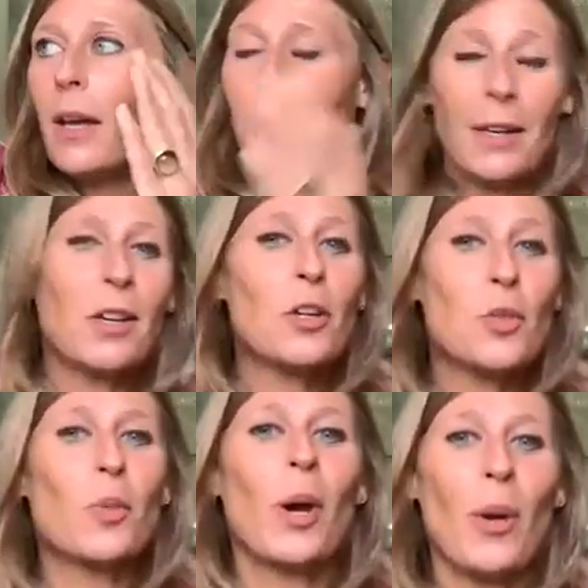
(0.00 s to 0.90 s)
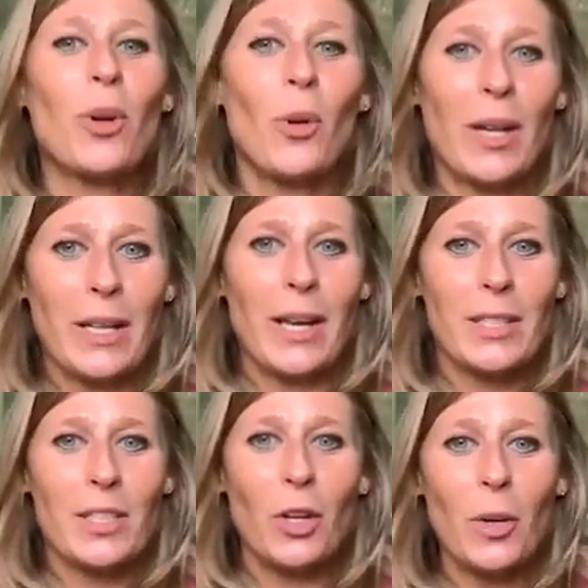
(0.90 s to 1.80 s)
And here's where I'm going
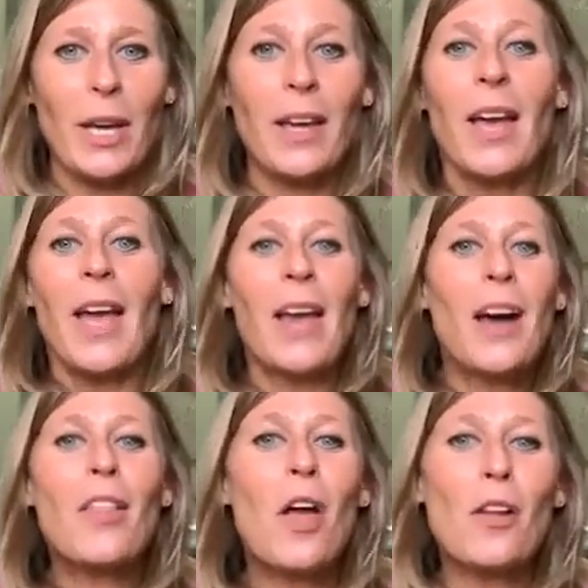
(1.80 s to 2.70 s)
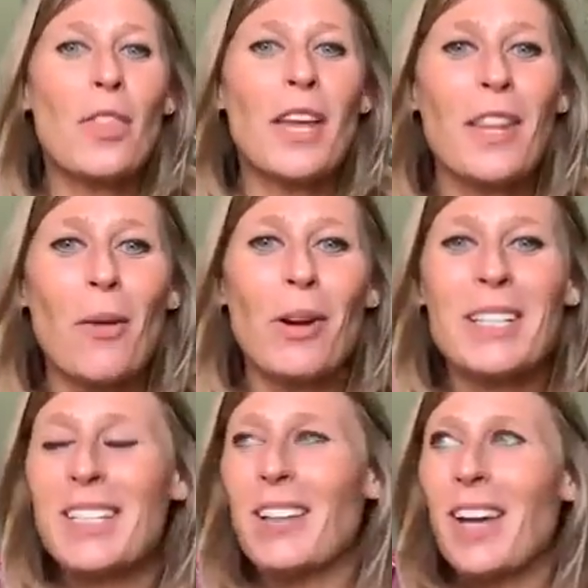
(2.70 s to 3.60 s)
next, okay? And another thing that I wanted
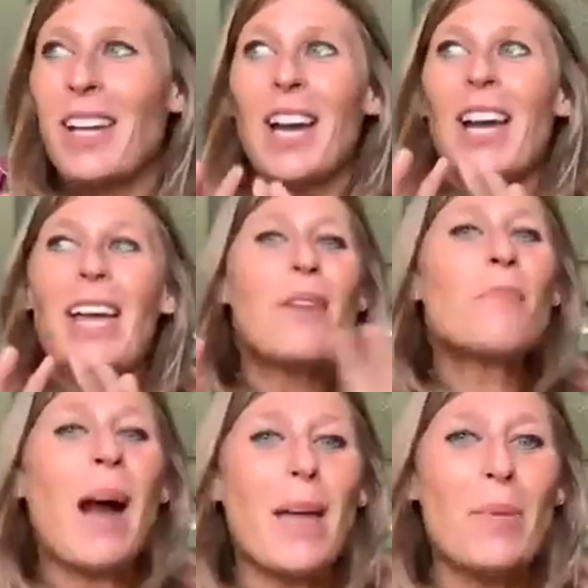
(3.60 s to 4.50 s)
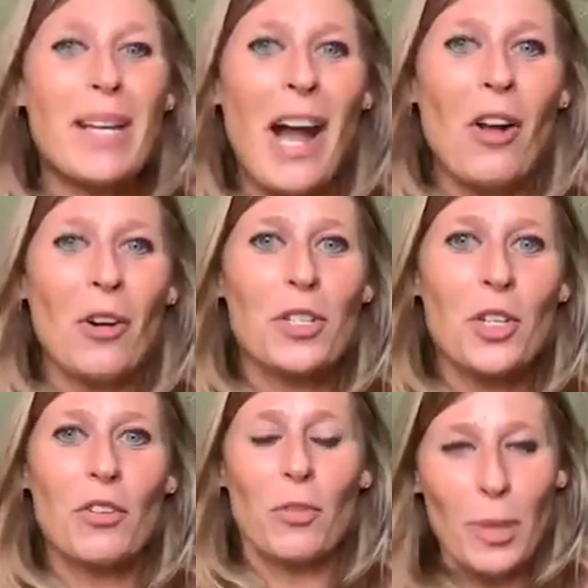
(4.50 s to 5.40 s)
to say, like, it might be
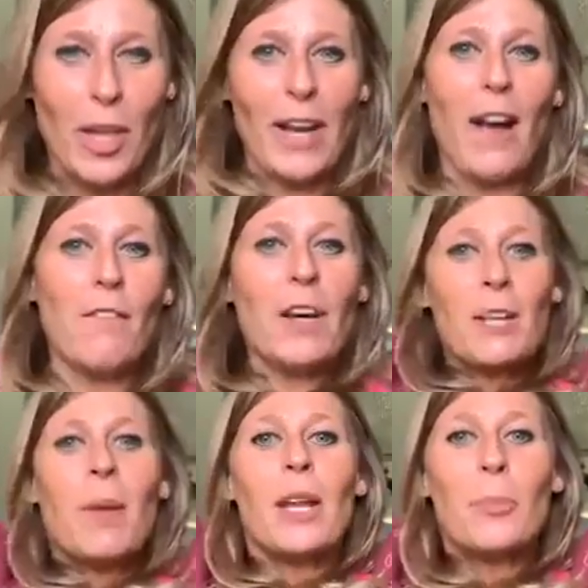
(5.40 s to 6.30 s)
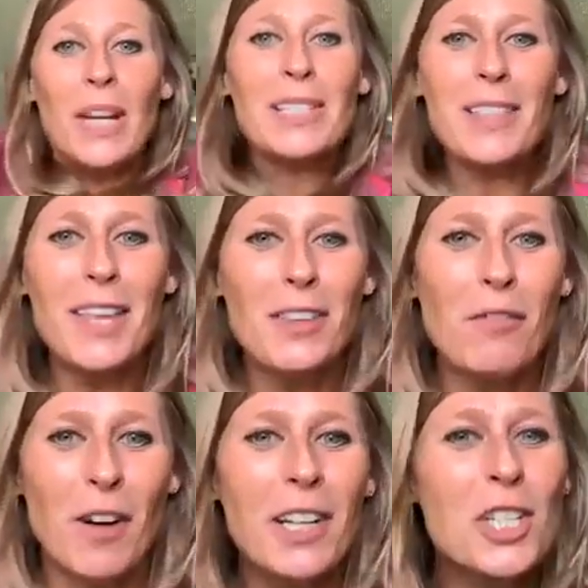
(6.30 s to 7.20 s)
counterintuitive to be like, I fucking made it, but isn't that the
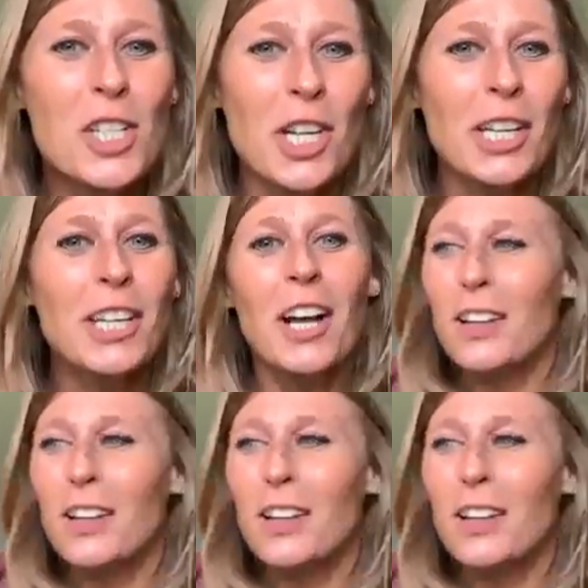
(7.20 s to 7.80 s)
funny shit?